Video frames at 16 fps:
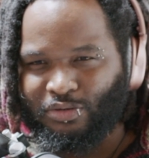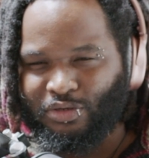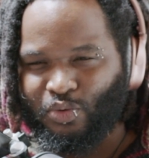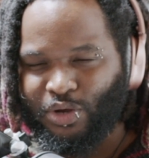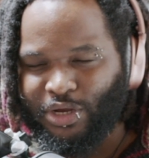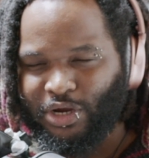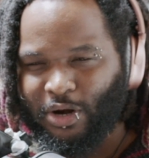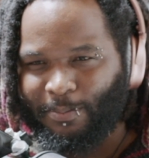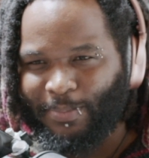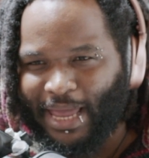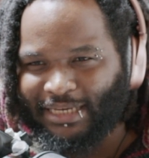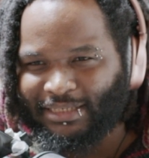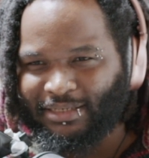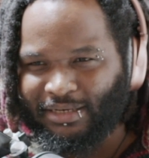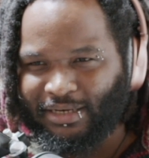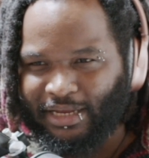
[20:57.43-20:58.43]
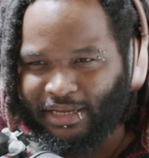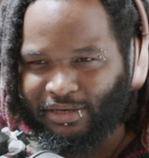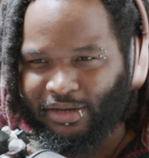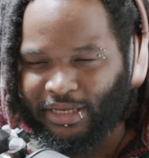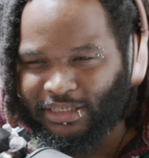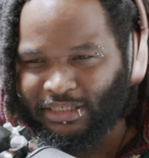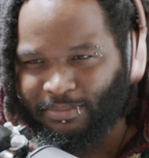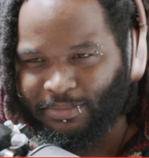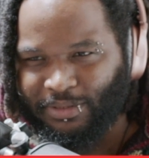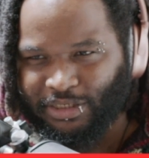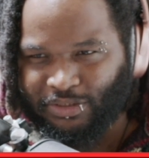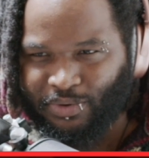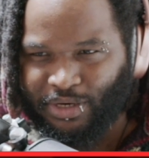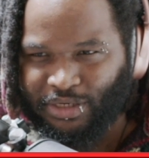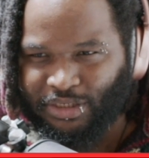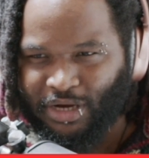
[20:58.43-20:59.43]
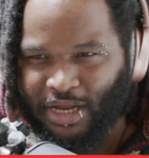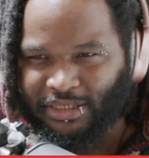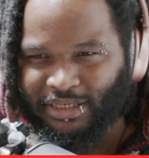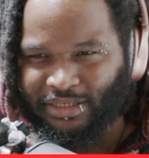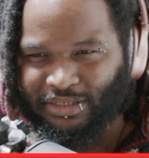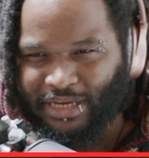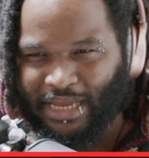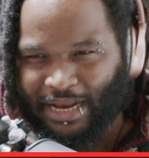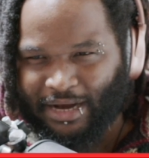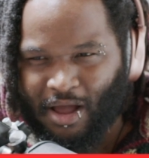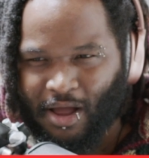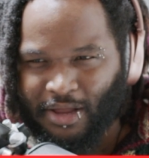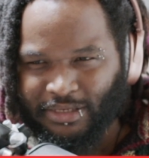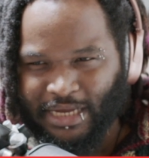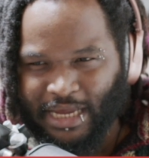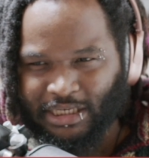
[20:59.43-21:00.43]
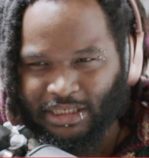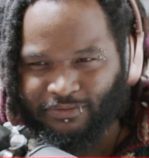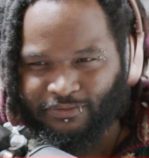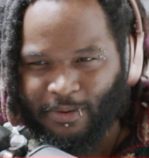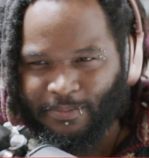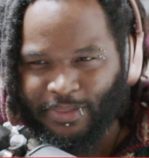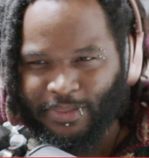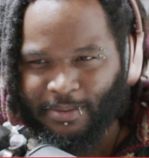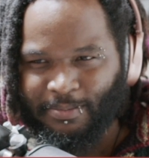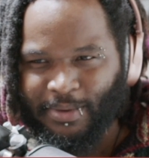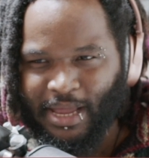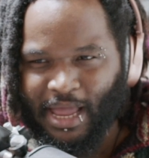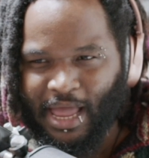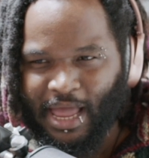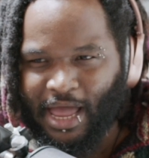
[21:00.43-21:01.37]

doing your best to like look at some of these screenshots and get context from them.